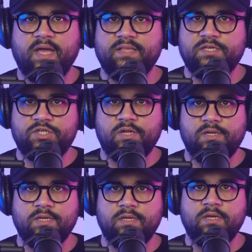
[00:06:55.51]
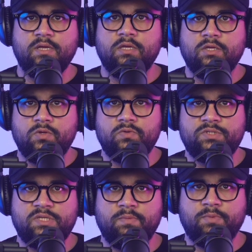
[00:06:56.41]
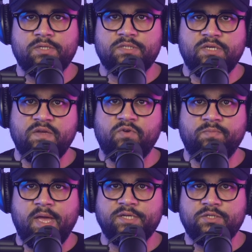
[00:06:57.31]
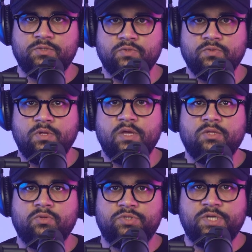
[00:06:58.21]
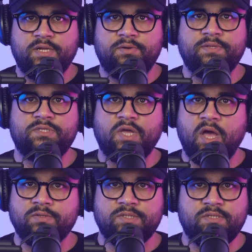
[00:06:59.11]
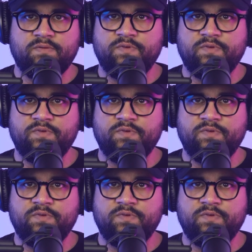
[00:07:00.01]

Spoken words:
Additionally, use Semrush's Keyword Magic tool to generate thousands of